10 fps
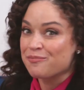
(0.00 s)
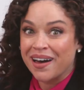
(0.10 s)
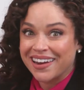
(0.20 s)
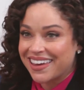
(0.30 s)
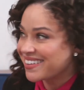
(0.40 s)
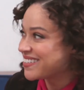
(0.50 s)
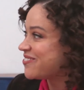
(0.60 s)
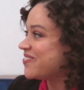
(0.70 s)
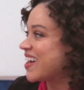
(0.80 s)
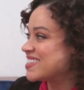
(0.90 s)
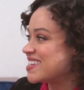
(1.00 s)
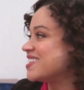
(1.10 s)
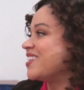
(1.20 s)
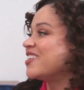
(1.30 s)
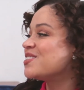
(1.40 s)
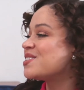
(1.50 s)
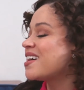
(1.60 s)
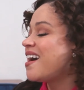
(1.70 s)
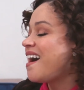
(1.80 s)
money, fancy dinners.